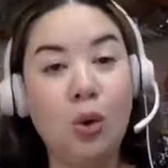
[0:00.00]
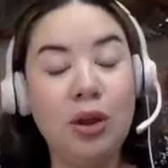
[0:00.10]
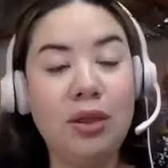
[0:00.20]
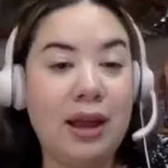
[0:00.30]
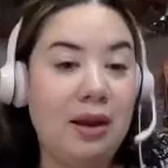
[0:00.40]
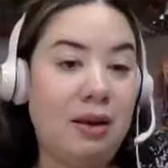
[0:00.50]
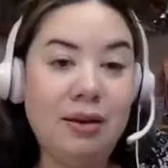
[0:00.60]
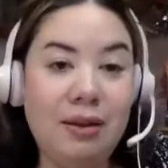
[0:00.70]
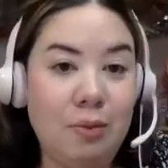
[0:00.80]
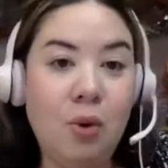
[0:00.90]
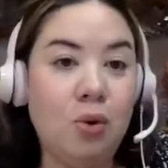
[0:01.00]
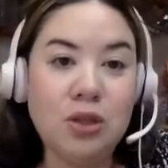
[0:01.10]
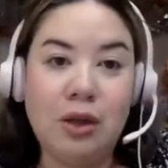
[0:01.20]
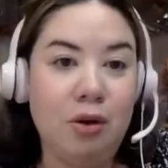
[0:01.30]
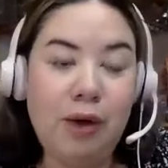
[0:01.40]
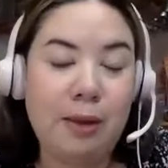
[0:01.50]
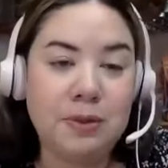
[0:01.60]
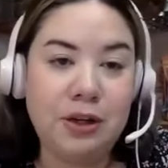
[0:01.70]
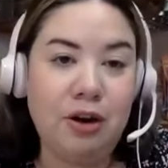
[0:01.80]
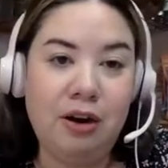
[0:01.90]
lower than most other
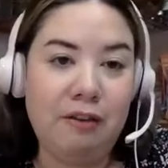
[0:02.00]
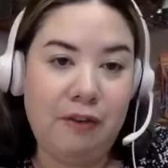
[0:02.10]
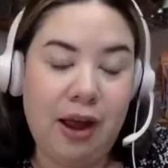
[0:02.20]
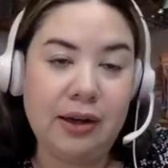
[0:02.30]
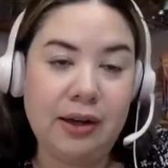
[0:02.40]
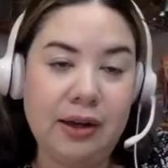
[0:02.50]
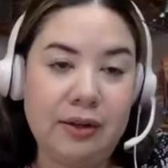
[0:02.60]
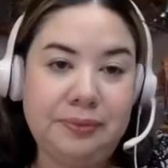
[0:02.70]
wraps that you're gonna find.